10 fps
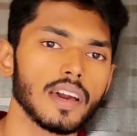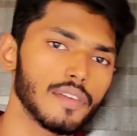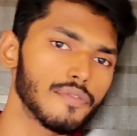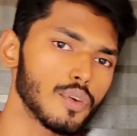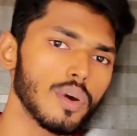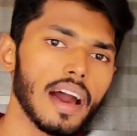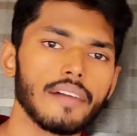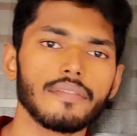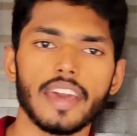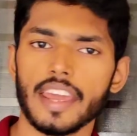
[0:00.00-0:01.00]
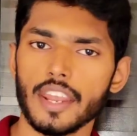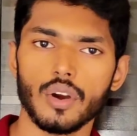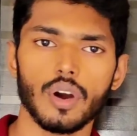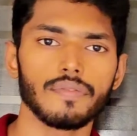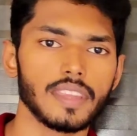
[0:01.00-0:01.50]
If you have any
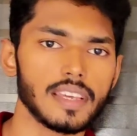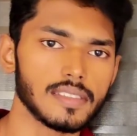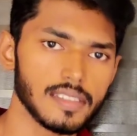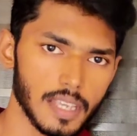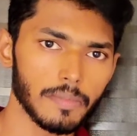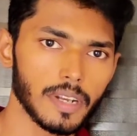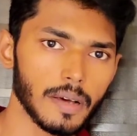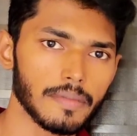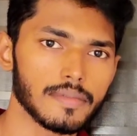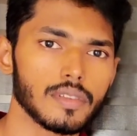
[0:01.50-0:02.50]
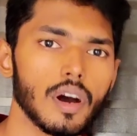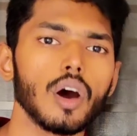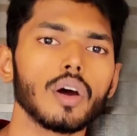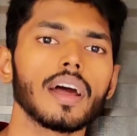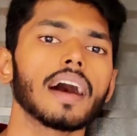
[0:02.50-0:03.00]
of these symptoms
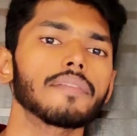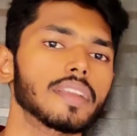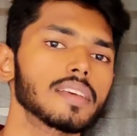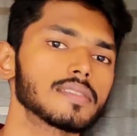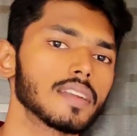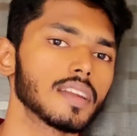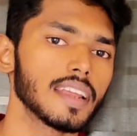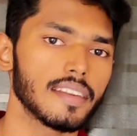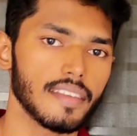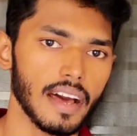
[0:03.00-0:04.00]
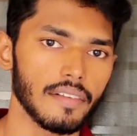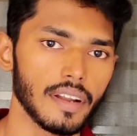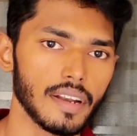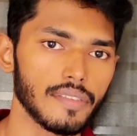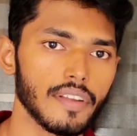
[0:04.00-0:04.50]
or have recently
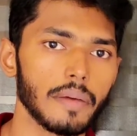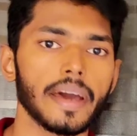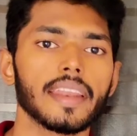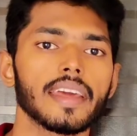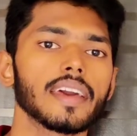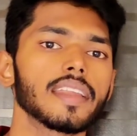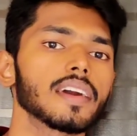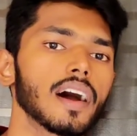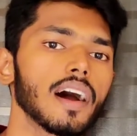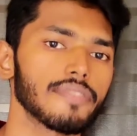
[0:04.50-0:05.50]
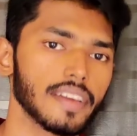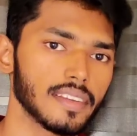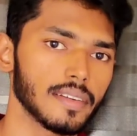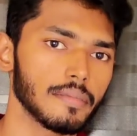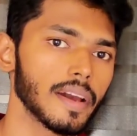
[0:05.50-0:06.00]
traveled from an area
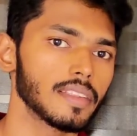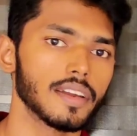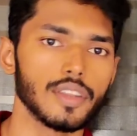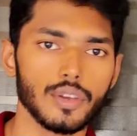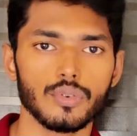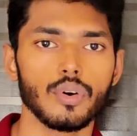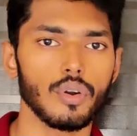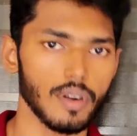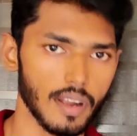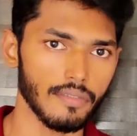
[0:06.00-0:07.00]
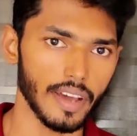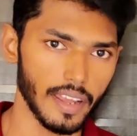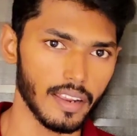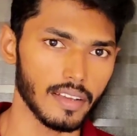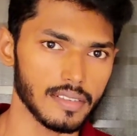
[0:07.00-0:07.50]
affected by the new
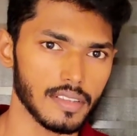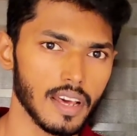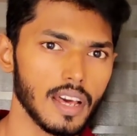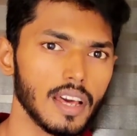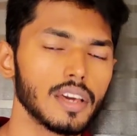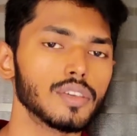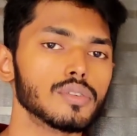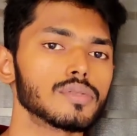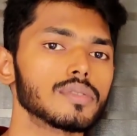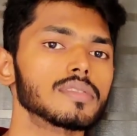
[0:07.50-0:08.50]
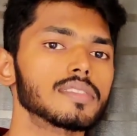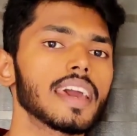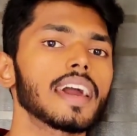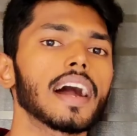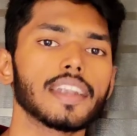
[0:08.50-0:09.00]
coronavirus, you should
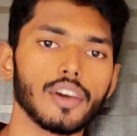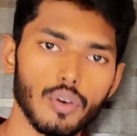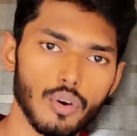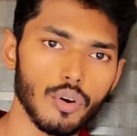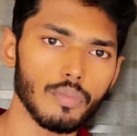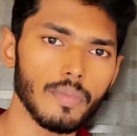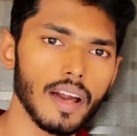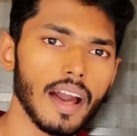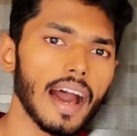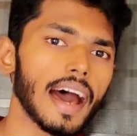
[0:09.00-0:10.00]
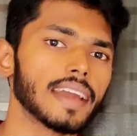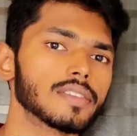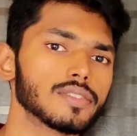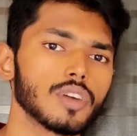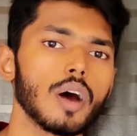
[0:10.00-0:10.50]
stay at your home and
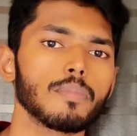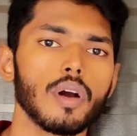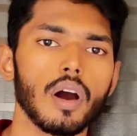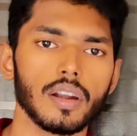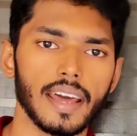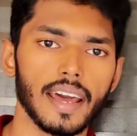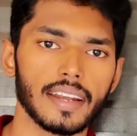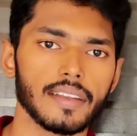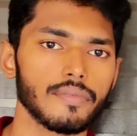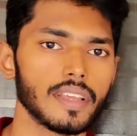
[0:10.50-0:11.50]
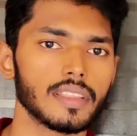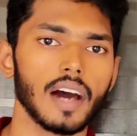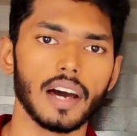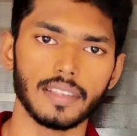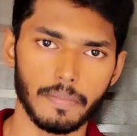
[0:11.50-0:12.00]
stop contact with
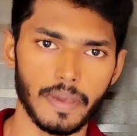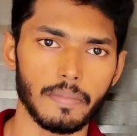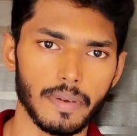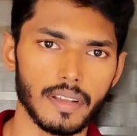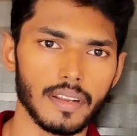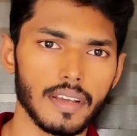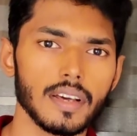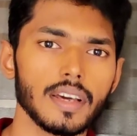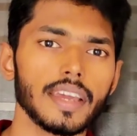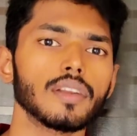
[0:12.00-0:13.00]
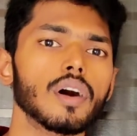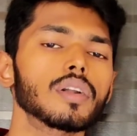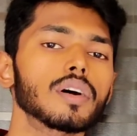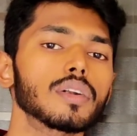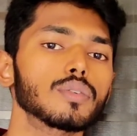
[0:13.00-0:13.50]
other people in
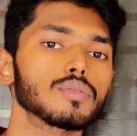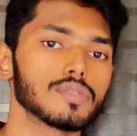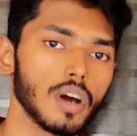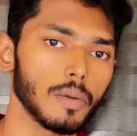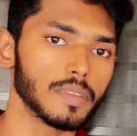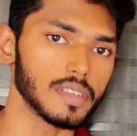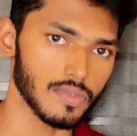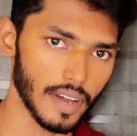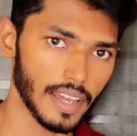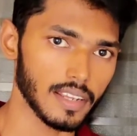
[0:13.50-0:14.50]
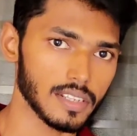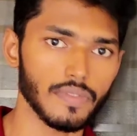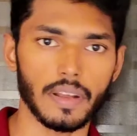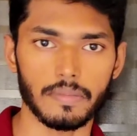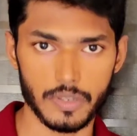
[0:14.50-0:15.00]
order to stop this virus
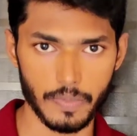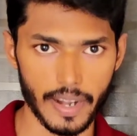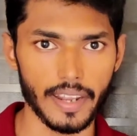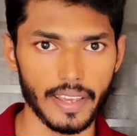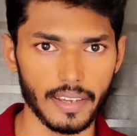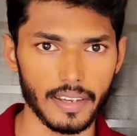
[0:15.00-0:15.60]
from spreading.